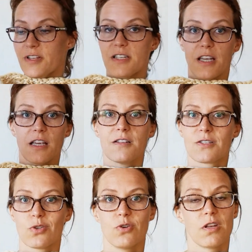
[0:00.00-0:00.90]
skeins, so
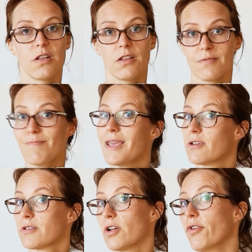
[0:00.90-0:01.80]
you can make
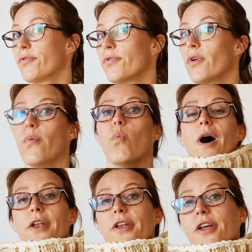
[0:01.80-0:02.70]
yourself
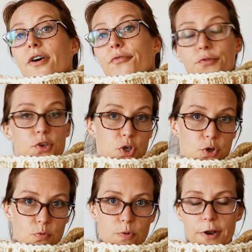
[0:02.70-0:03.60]
one for
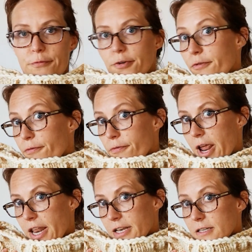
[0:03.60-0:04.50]
you, one for your
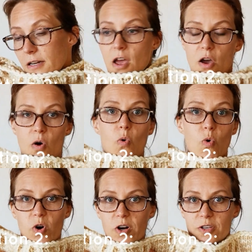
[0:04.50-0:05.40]
friend,
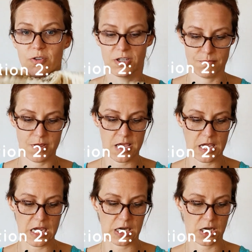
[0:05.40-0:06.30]
or you can
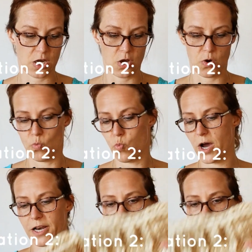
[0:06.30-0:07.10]
make one